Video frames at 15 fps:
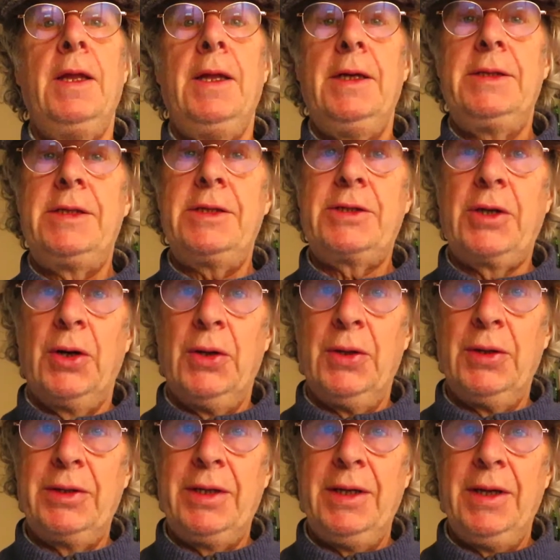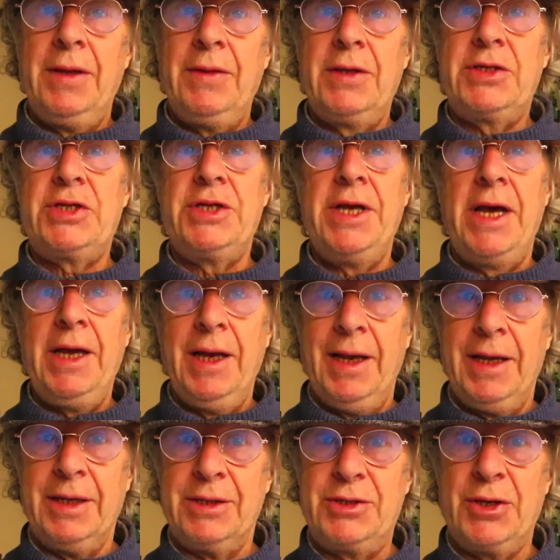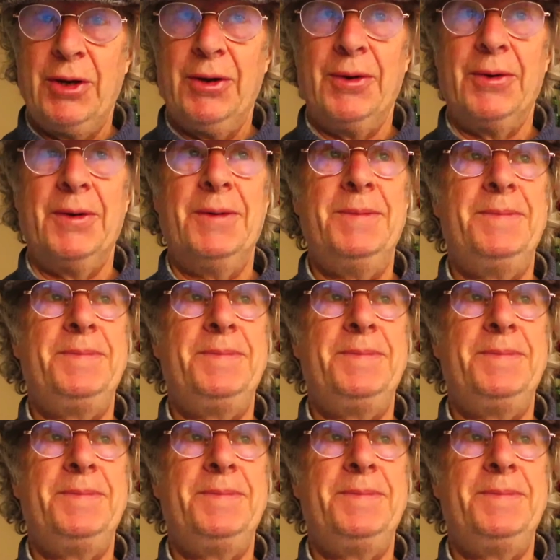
This is called the Snailing Song.